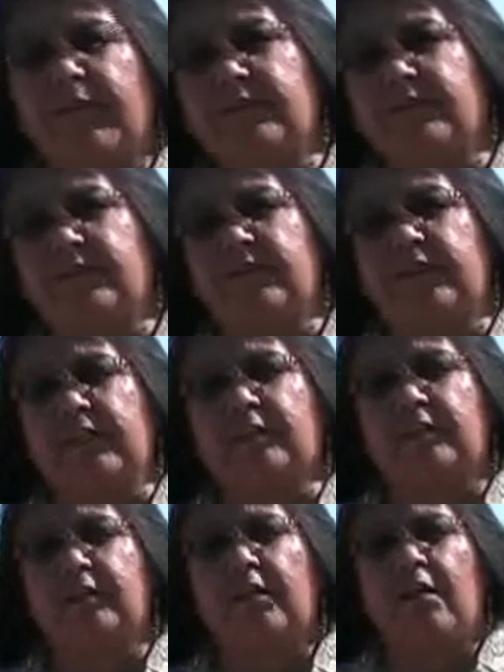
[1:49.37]
basis
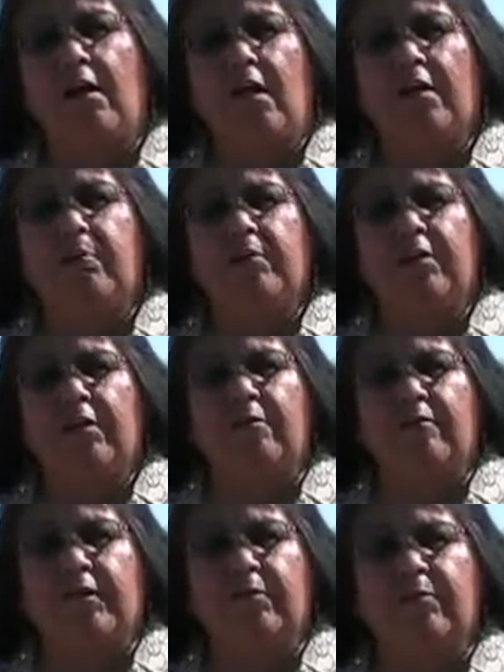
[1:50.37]
is honoring our
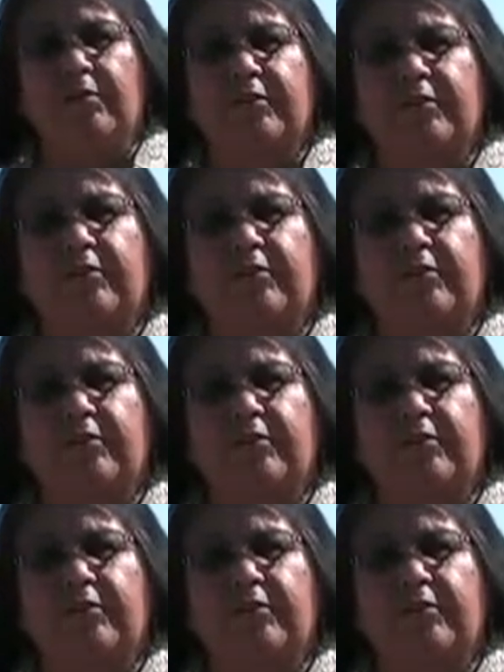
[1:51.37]
veterans.